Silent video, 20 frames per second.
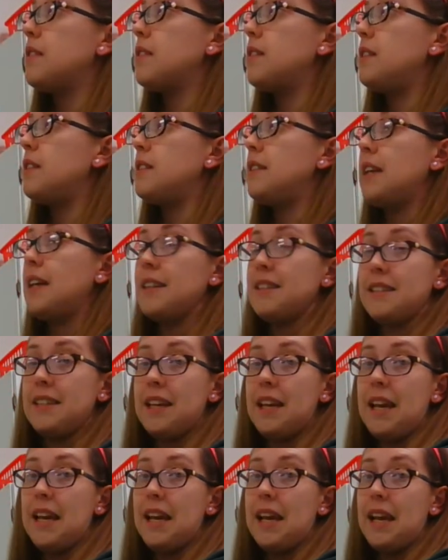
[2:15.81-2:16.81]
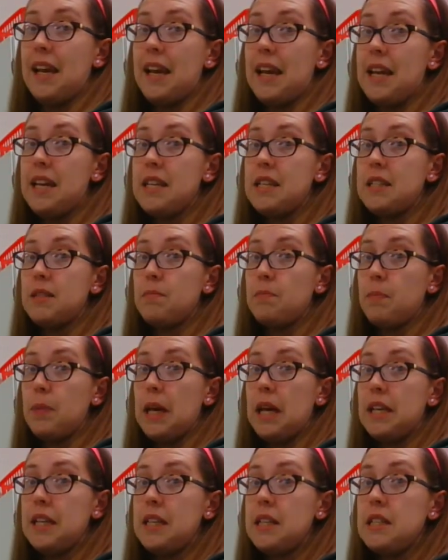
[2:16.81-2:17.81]
Calise has 8
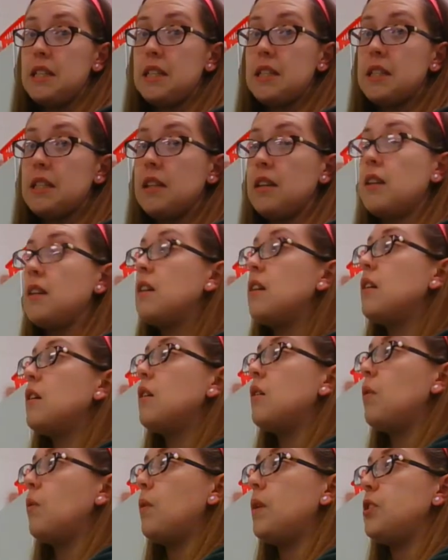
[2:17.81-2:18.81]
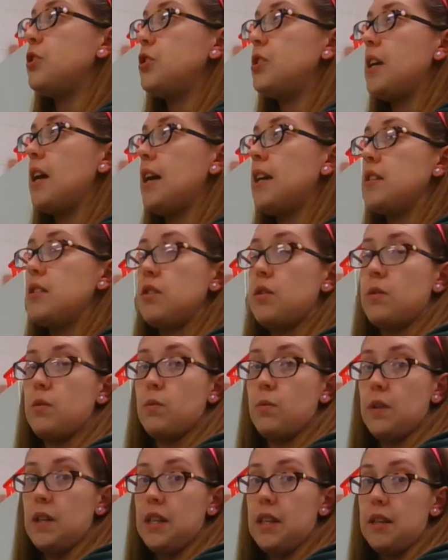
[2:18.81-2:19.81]
pennies, when she has
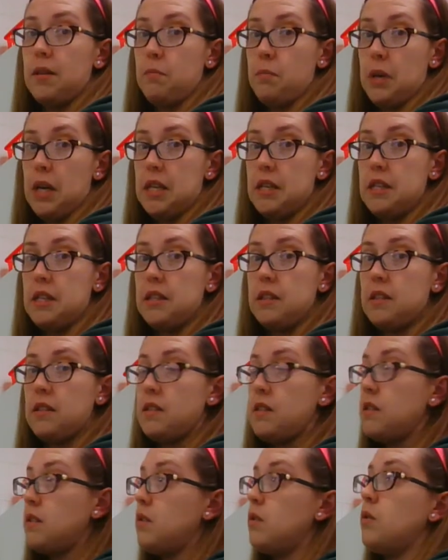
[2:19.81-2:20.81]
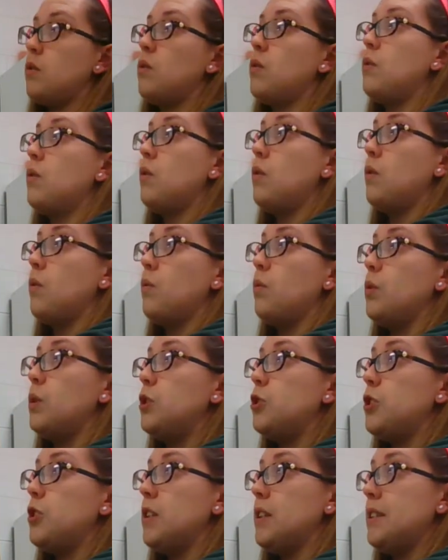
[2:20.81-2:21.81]
3 pennies, when
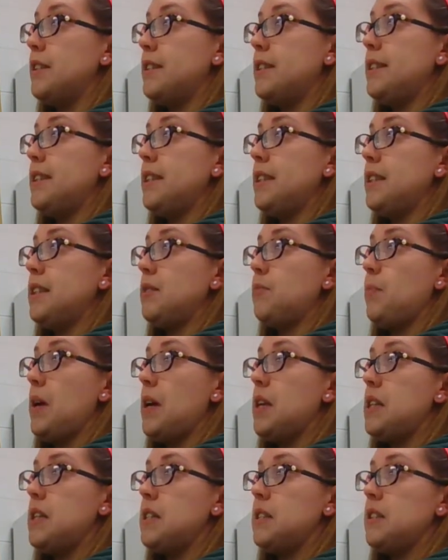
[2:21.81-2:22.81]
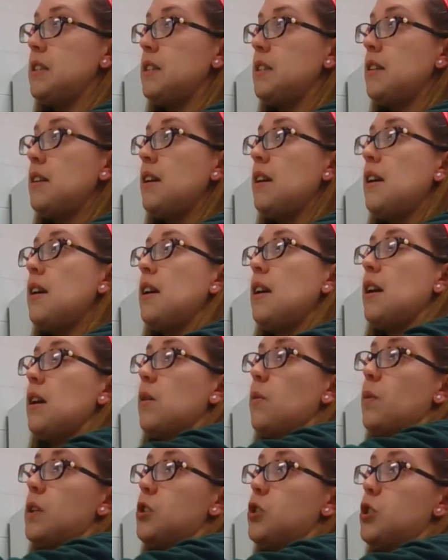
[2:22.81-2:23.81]
she has 6 pennies,
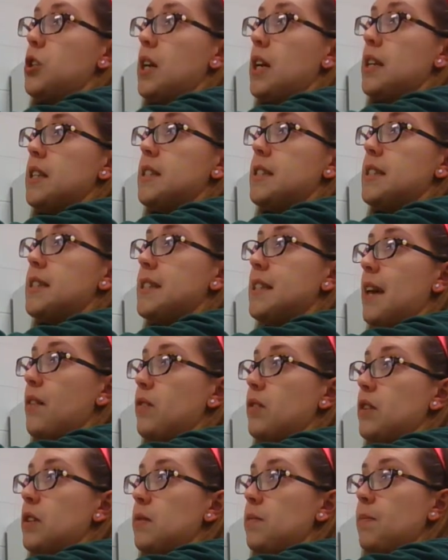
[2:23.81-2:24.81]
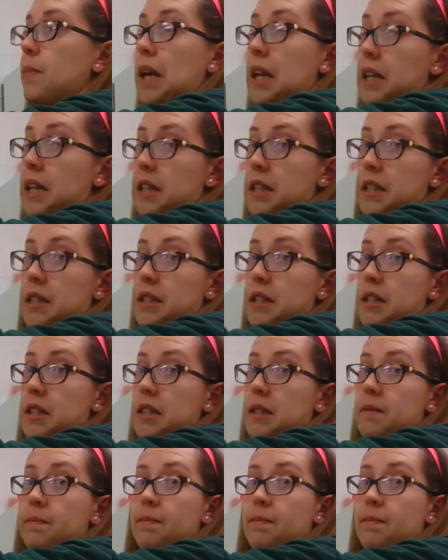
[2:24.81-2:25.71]
and when she has 7 pennies.